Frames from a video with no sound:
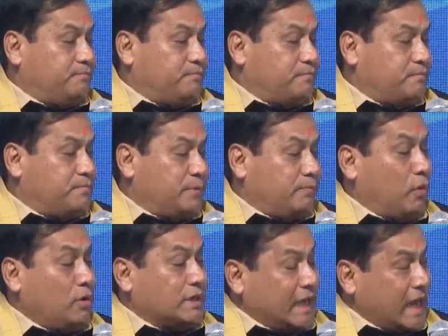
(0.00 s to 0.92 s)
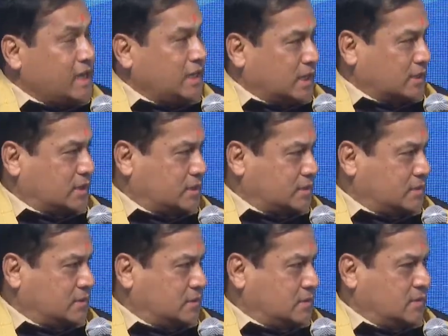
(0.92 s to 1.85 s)
before 10 years,
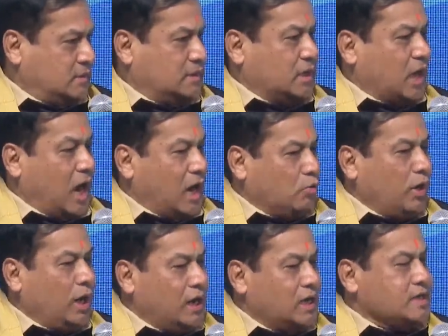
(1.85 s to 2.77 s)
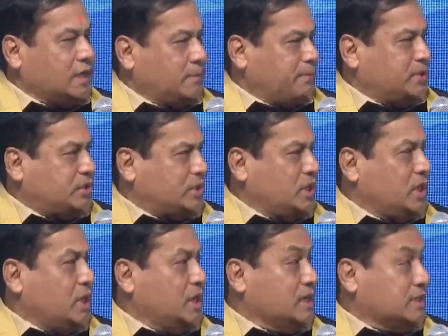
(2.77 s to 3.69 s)
the cargo handling capacity in the
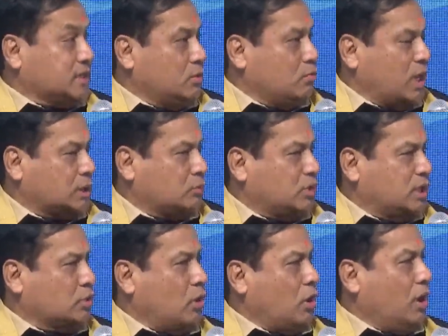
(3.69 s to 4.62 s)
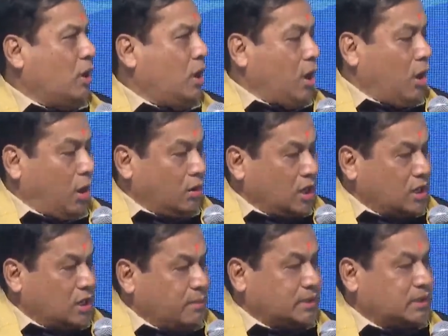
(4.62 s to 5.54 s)
national waterways only
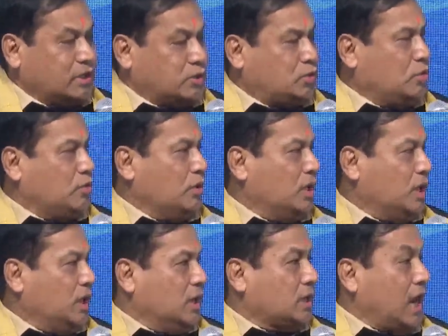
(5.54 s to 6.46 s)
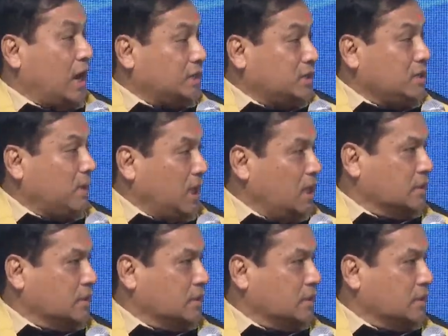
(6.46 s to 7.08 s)
limited to 30 million